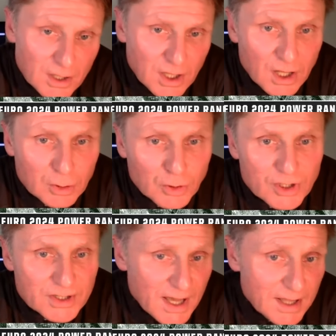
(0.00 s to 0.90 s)

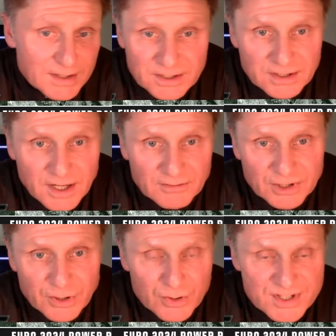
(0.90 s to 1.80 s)
Look at that. They didn't have
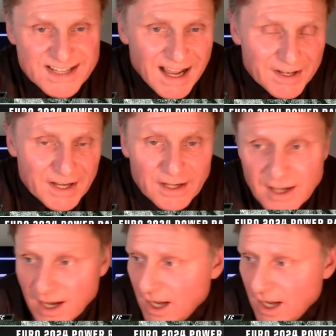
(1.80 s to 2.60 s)
Leroy Sané.